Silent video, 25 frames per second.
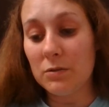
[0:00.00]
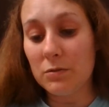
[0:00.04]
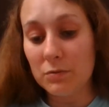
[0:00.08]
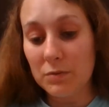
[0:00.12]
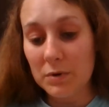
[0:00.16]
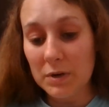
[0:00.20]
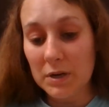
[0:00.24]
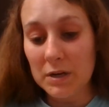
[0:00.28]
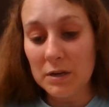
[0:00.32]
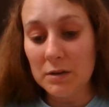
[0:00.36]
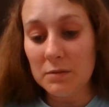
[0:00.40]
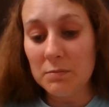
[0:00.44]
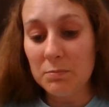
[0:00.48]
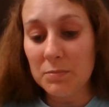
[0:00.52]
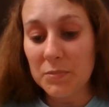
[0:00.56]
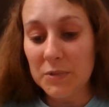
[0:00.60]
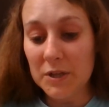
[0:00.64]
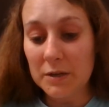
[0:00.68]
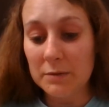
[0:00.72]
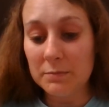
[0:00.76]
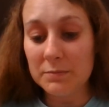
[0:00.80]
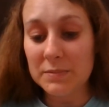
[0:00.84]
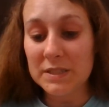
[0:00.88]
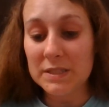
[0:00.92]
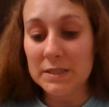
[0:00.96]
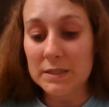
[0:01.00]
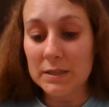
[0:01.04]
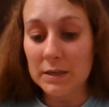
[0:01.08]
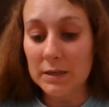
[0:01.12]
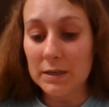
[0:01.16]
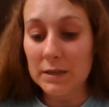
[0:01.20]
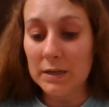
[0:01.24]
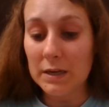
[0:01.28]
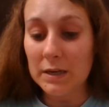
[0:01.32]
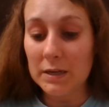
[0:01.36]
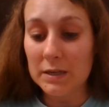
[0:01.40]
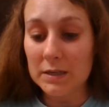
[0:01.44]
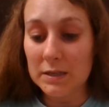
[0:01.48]
3 plump
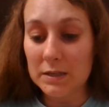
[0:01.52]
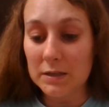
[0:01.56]
Sunday